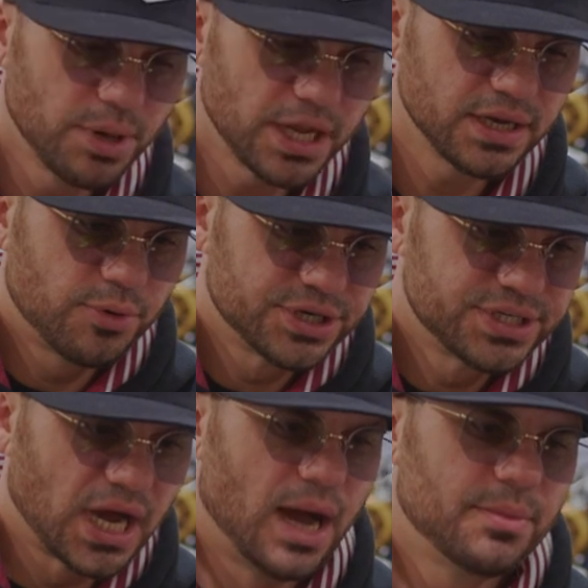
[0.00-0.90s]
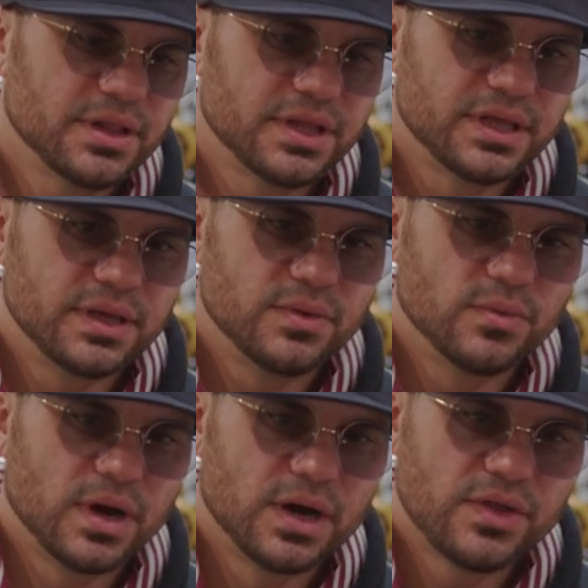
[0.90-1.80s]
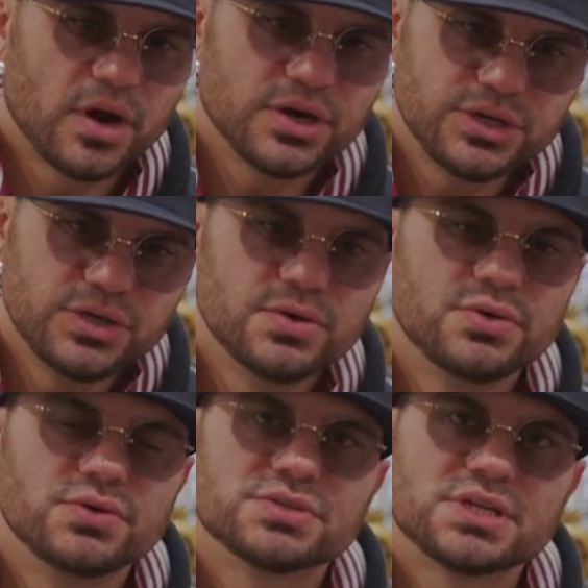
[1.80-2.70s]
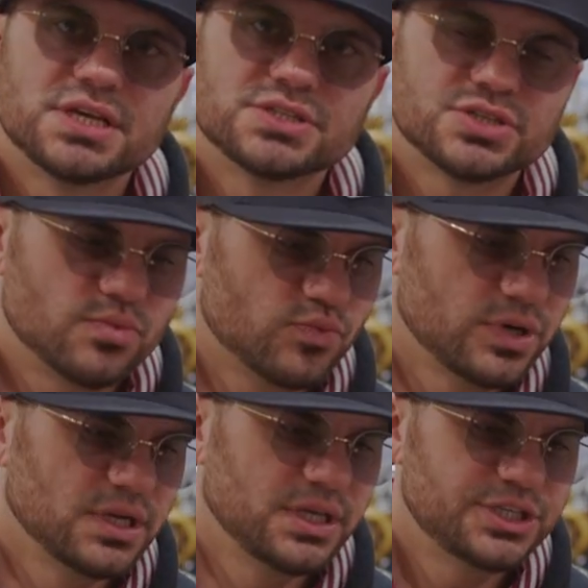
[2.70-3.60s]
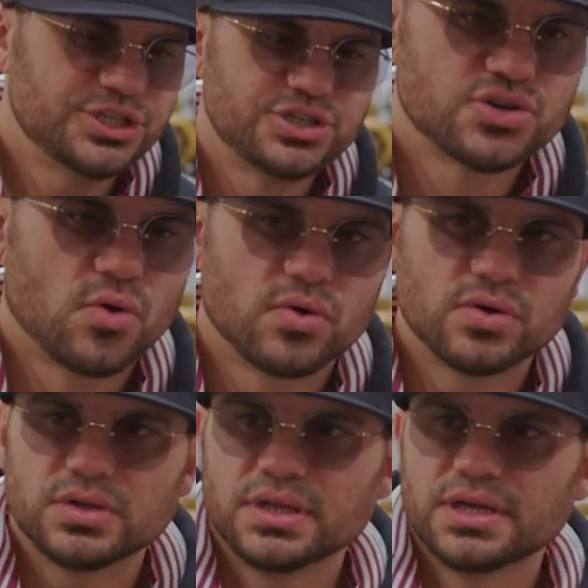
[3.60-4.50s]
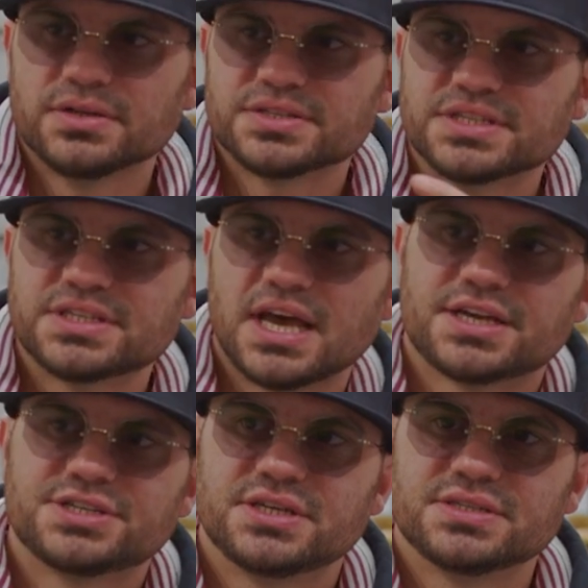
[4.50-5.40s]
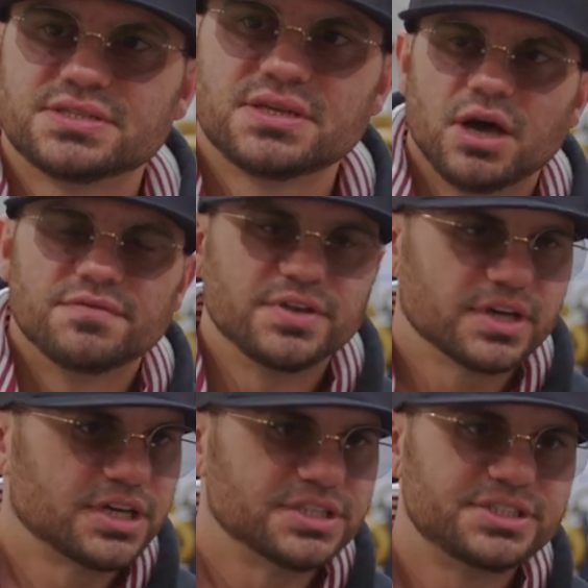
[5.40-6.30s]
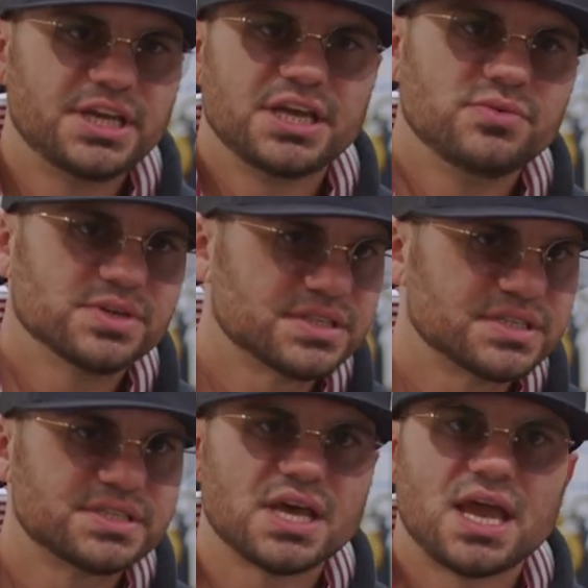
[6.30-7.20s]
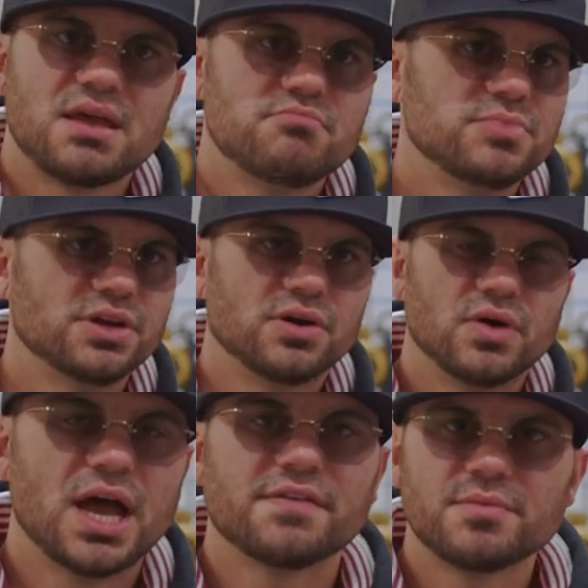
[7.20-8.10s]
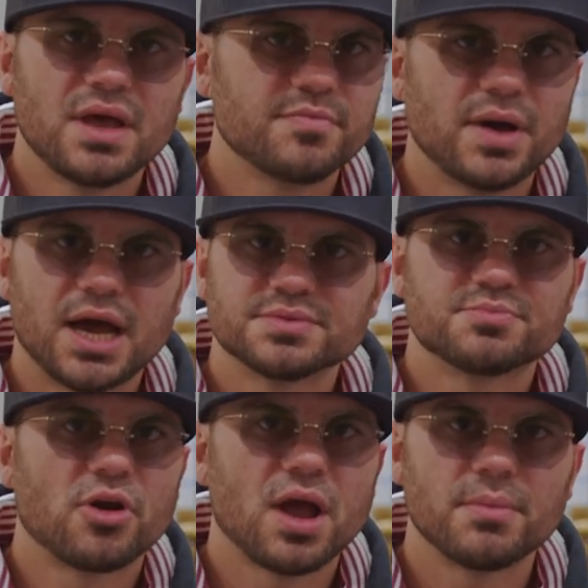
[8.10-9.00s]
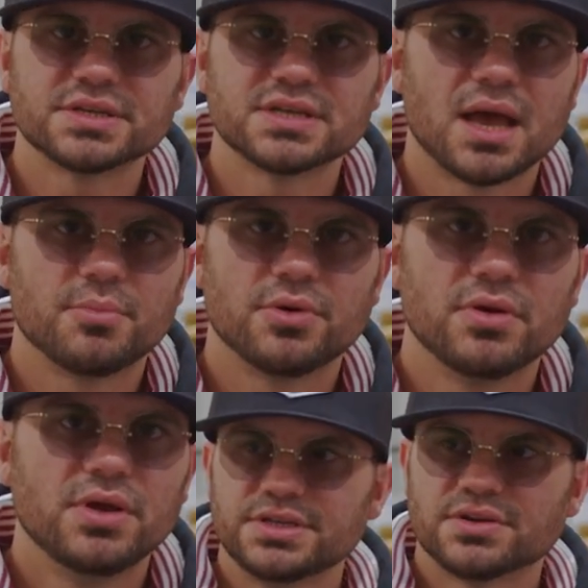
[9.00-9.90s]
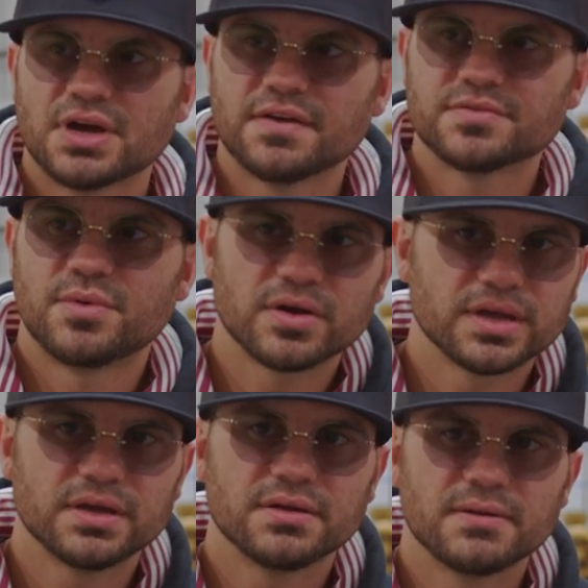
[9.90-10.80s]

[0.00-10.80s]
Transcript: but predominantly where they're used is really short little sections of the continuous, the same, you know, F M F pipes, prime example. These are aftermarket